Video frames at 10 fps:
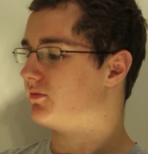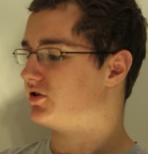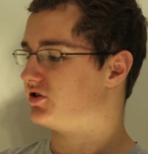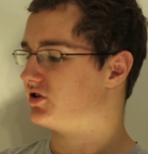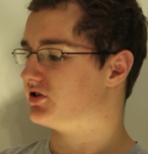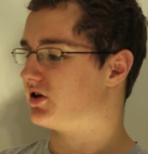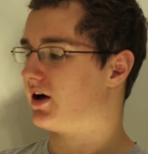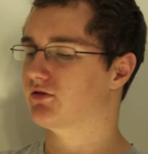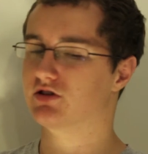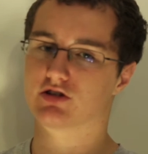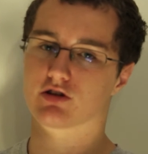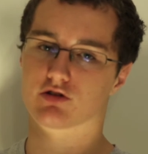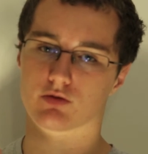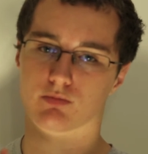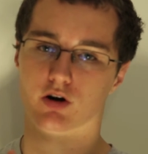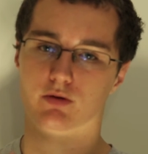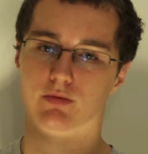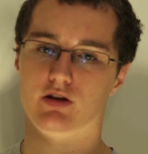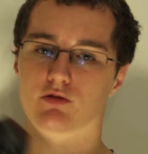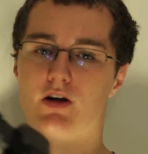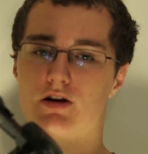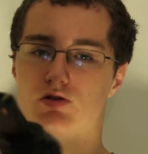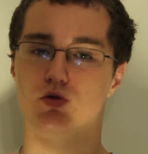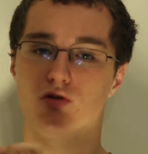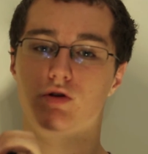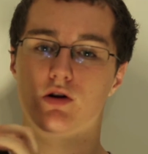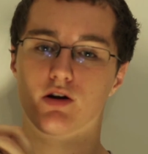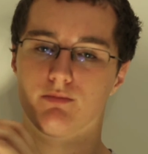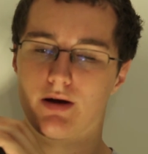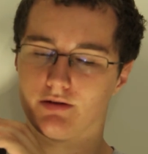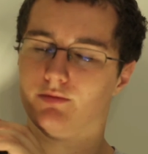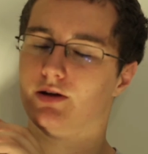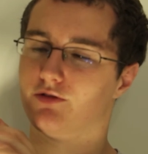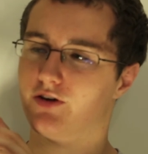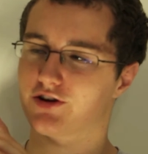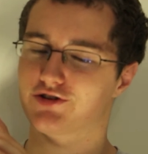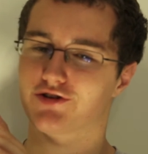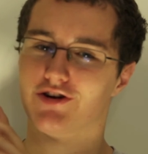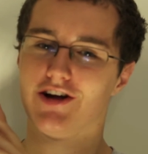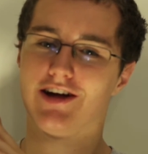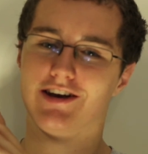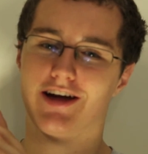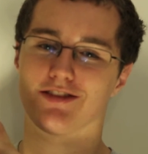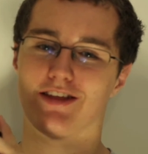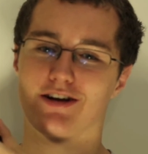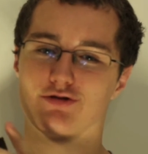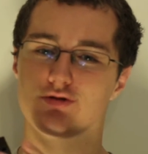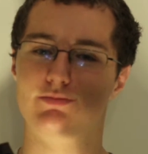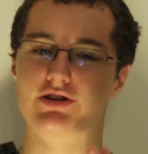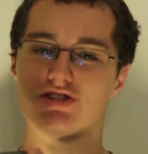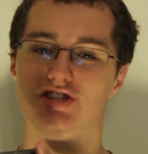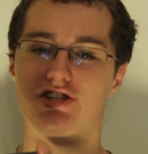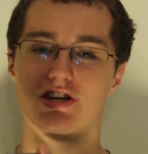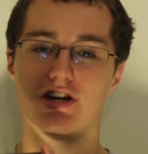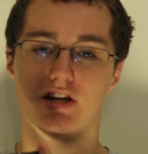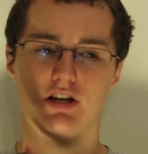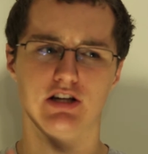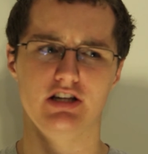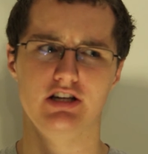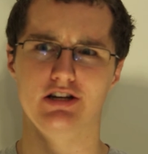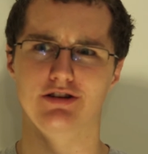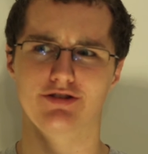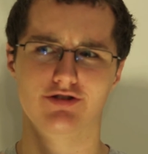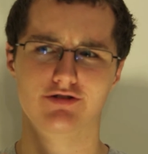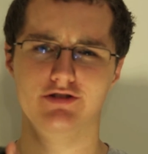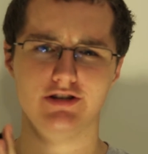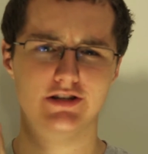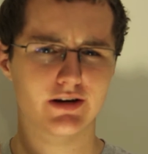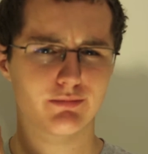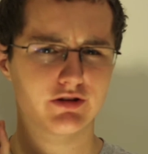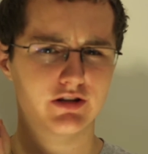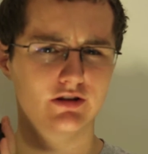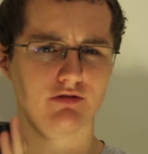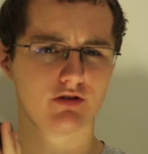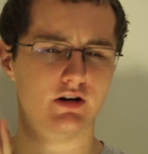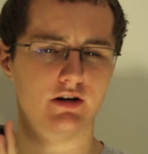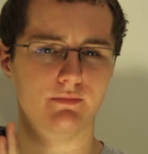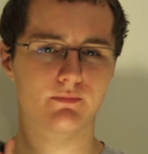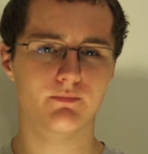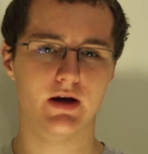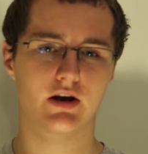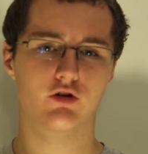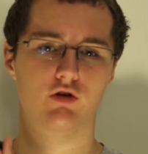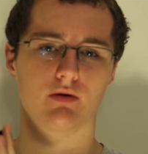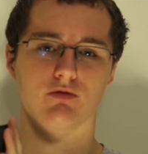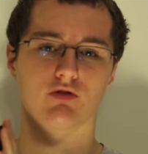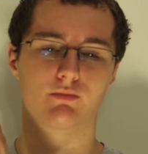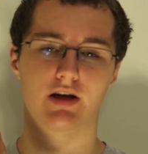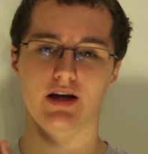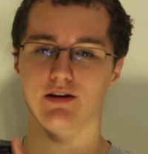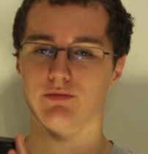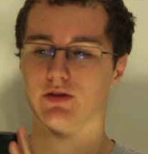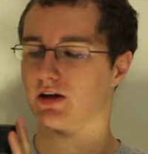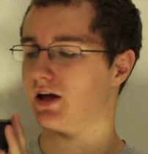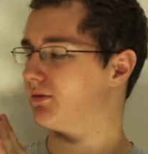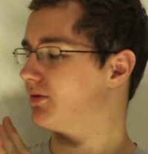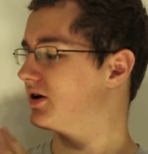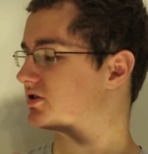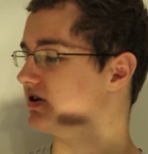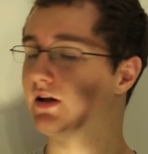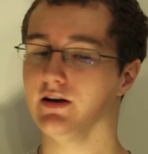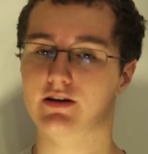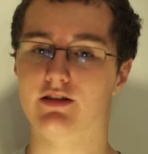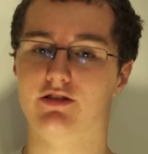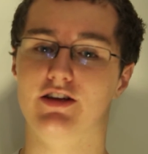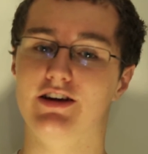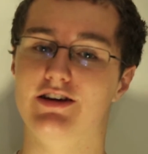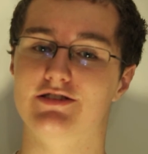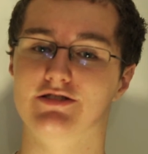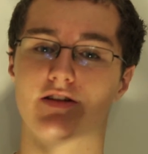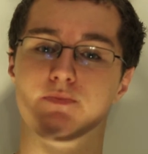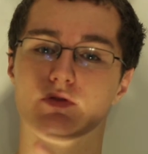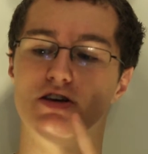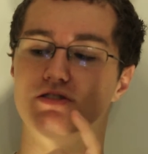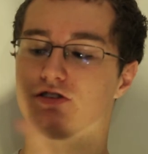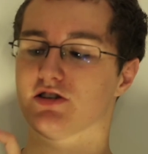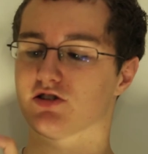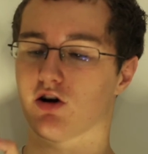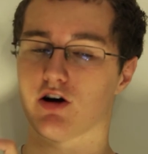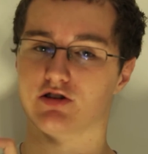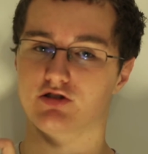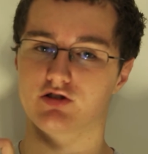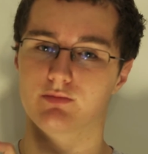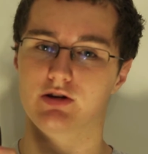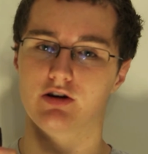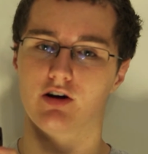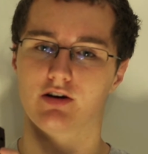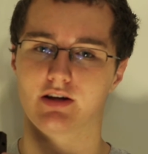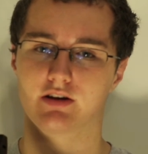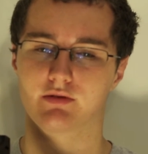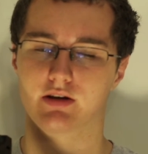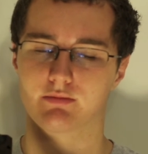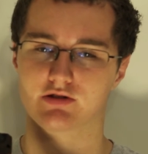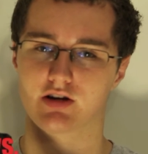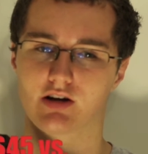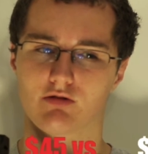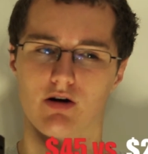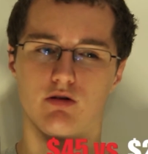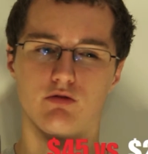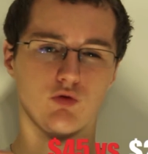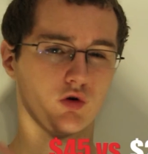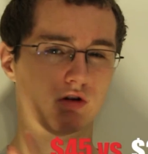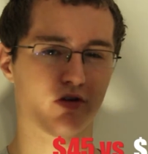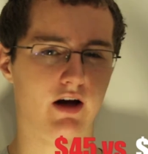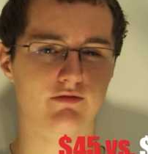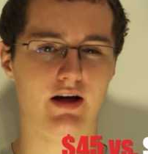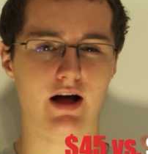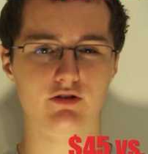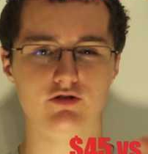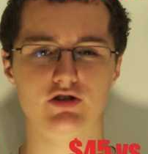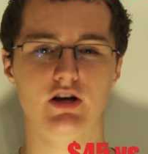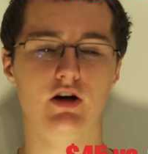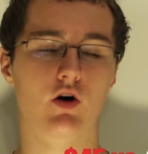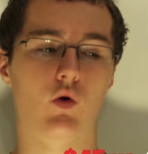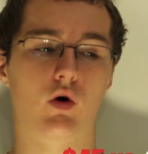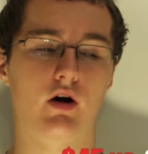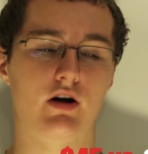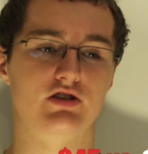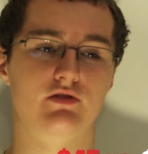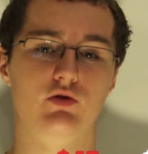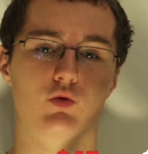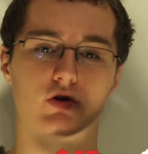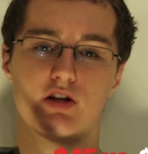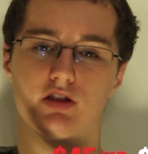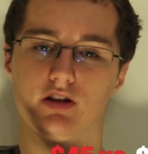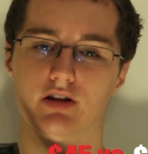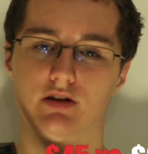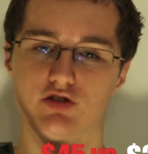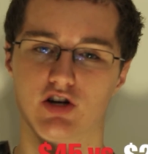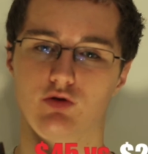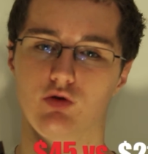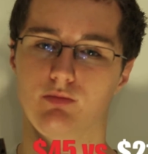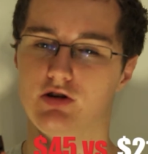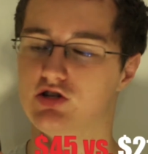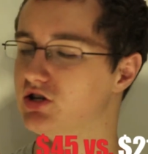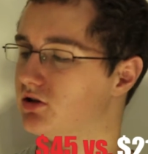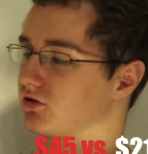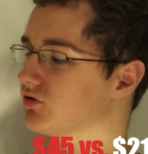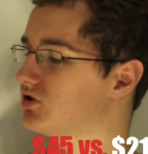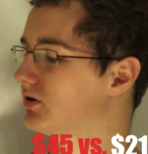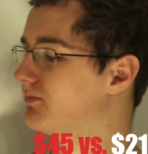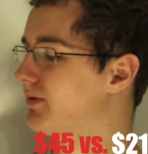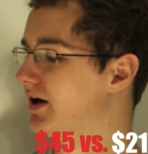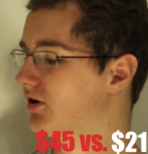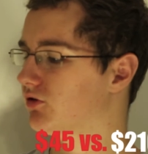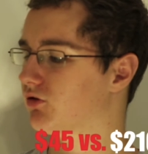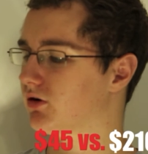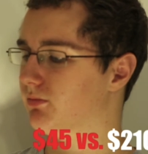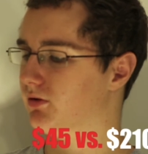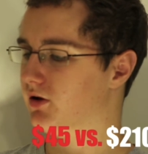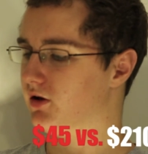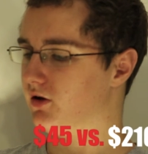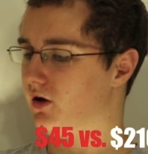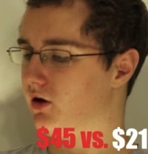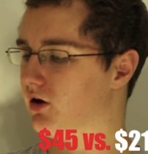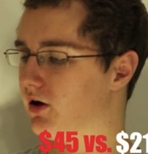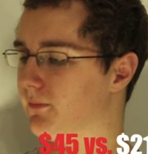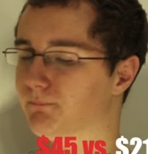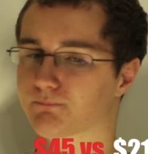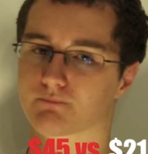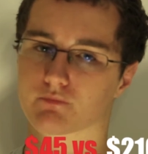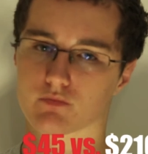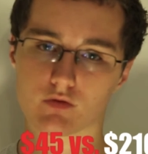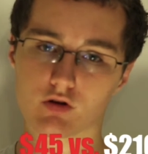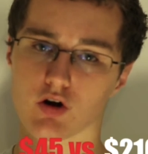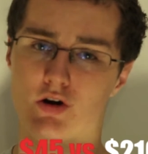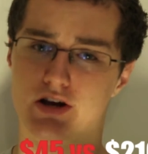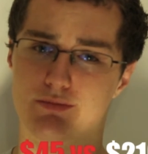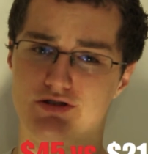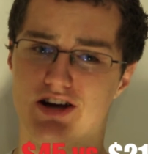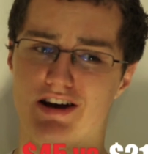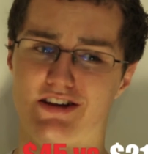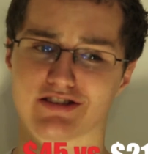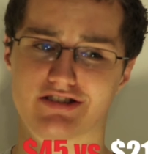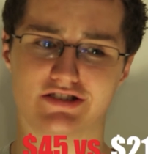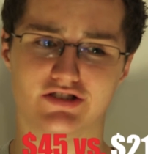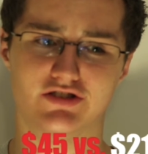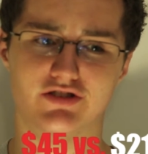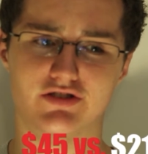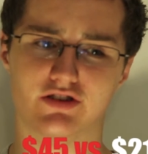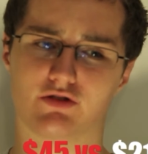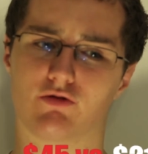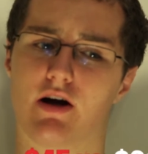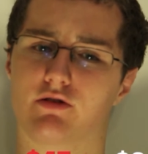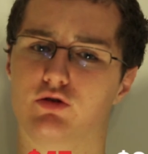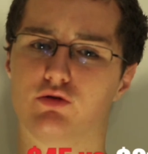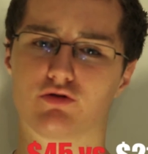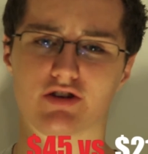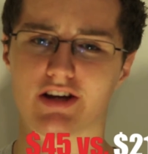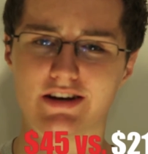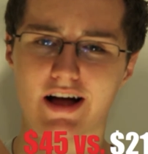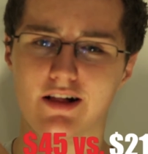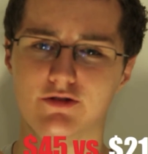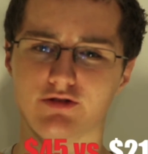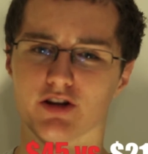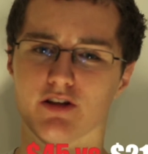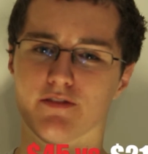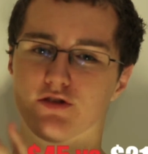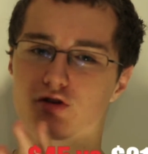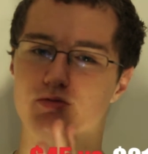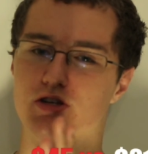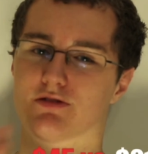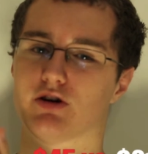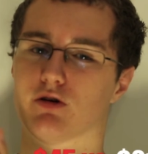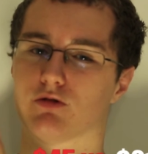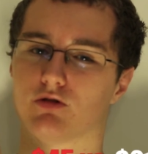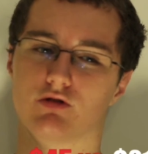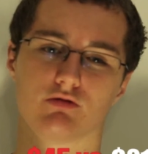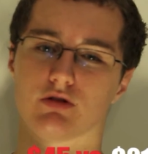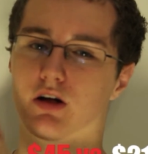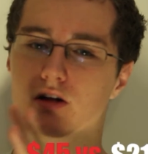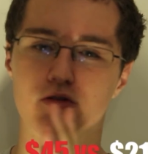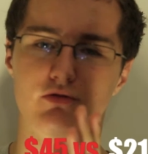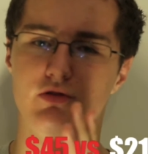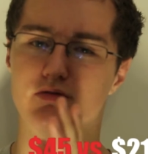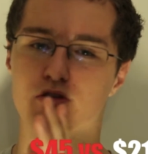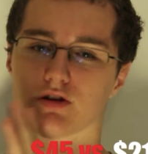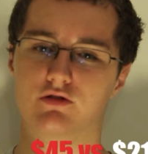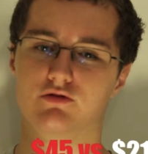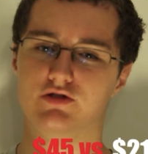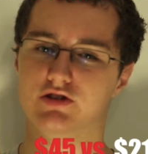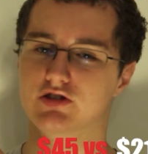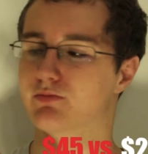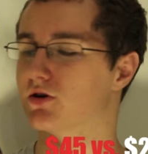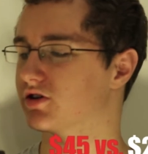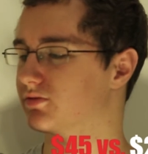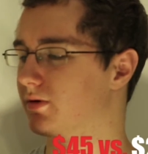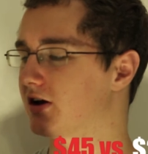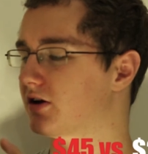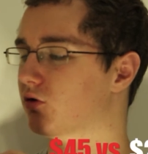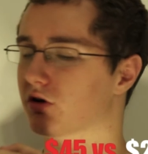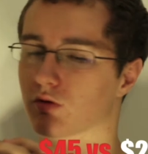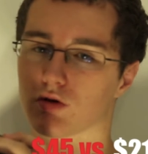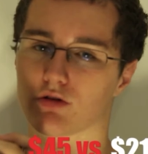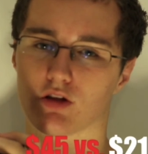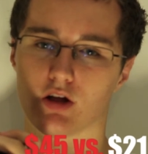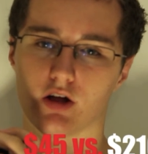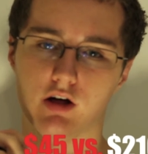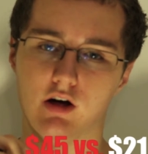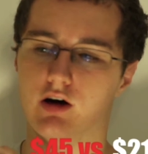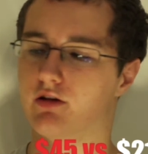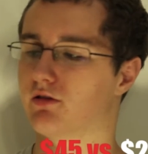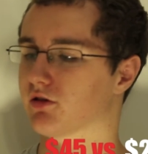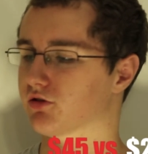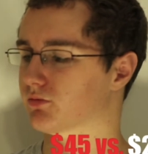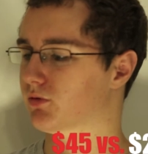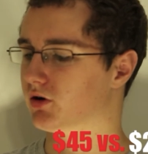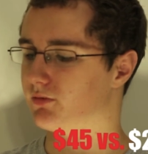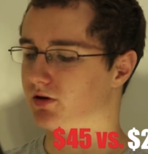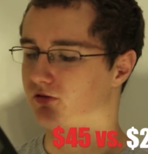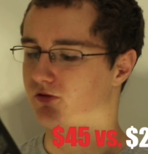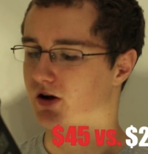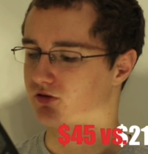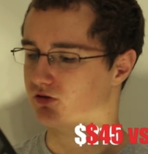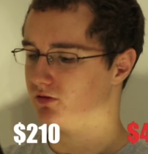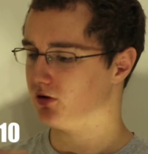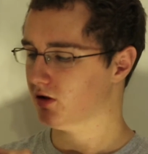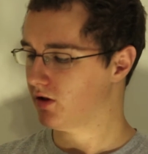This is obviously a third-party manufacturer, not the actual BGE13, I believe, battery grip from Canon that Canon makes. Now the thing is this cost me on Amazon around $45. Whereas if you were to get the genuine BGE13 battery grip on Amazon, it's around $210. So I'm saving over $150, $160 by going with the third-party manufacturer.